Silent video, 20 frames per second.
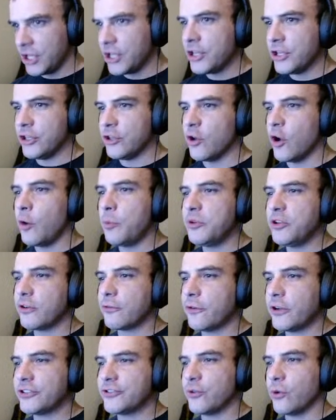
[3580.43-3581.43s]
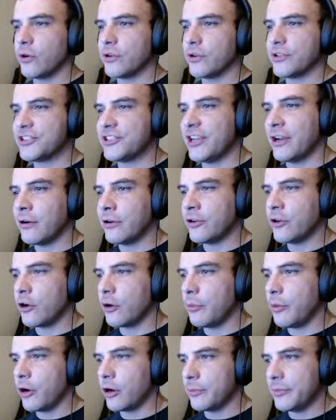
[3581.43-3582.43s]
You open your front door and stare at your
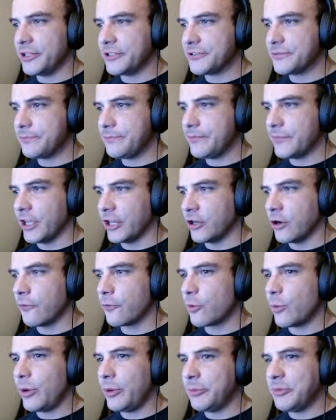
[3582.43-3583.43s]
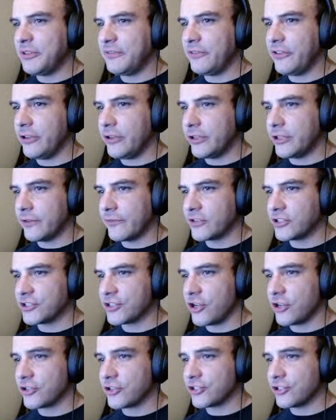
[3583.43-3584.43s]
apartment. An overwhelming feeling of
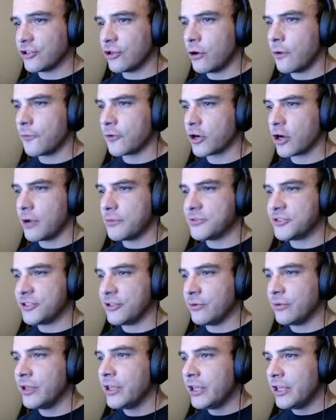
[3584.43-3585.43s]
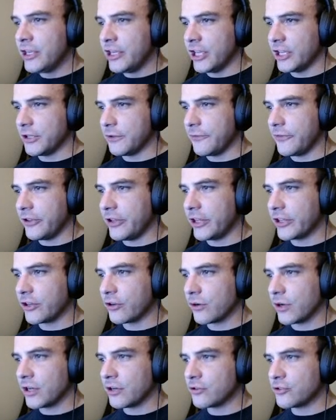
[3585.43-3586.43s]
exhaustion overcomes you, and you feel like
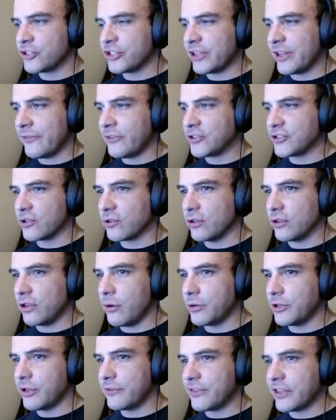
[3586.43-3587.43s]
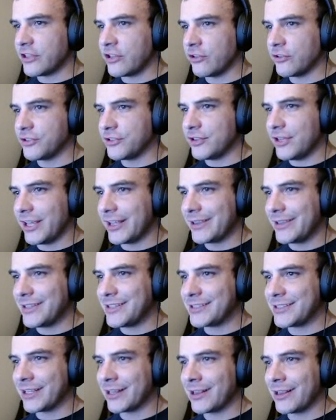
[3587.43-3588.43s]
your energy levels are low enough that you'll likely
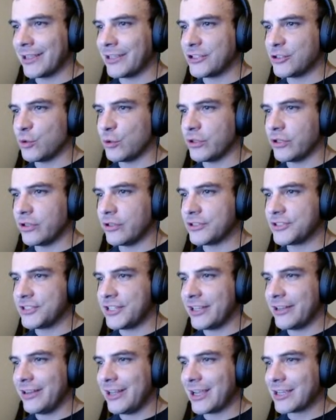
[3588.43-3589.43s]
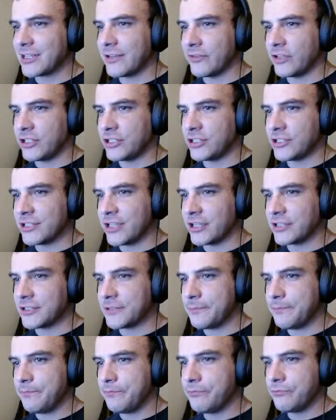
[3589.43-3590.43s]
settle into single activities tonight.
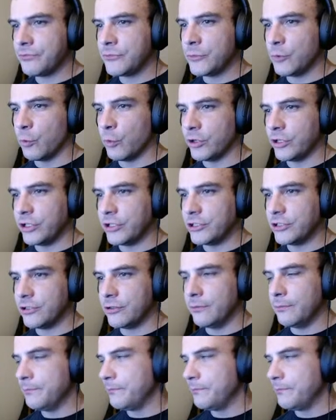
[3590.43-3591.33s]
What do?